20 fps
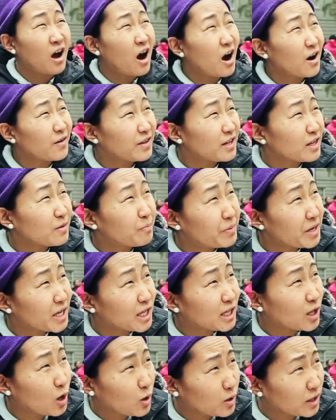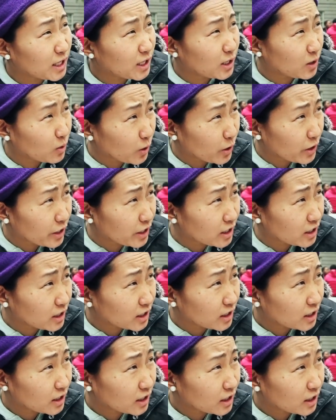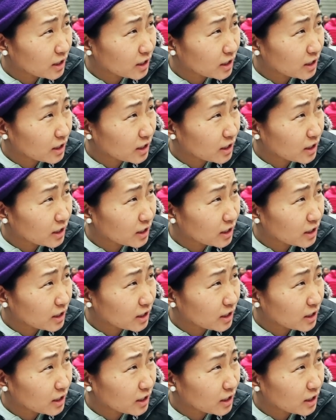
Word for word: Are these beets locally sourced?